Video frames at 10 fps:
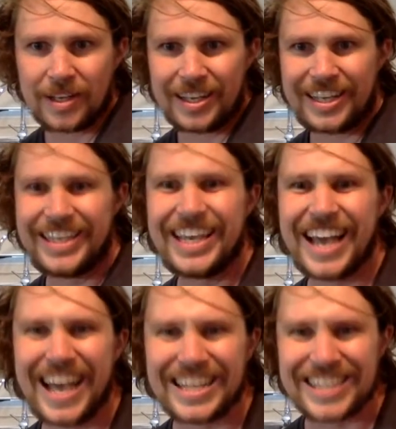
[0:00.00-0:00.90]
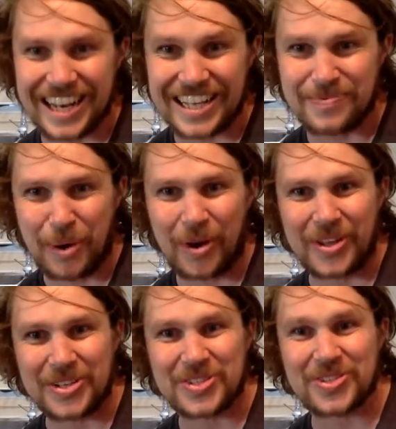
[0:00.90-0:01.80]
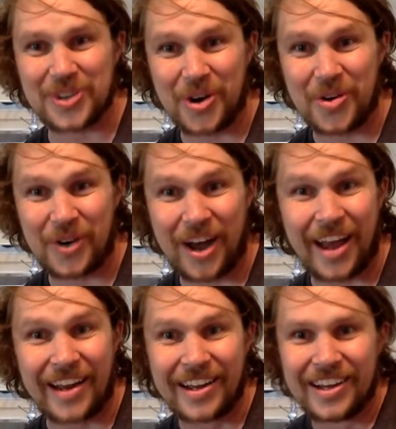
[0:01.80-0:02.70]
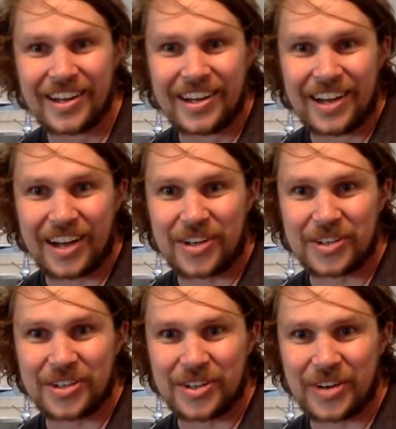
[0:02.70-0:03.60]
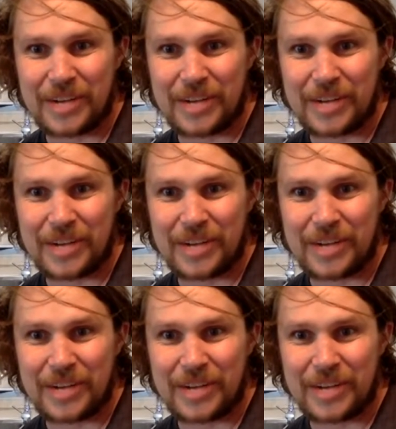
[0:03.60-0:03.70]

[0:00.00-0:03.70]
yes, it is, Paul. You're so right. I couldn't agree